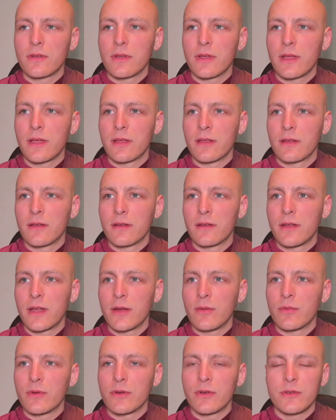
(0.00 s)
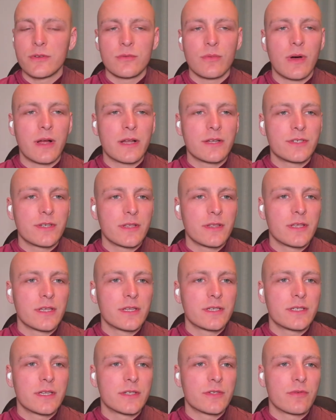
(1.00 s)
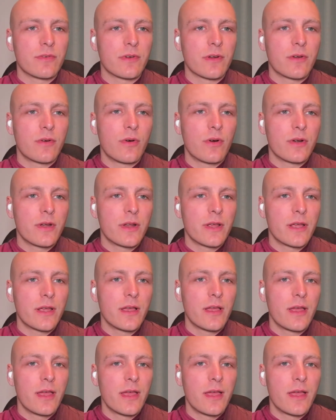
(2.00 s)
and anyone who's watching this as a recording,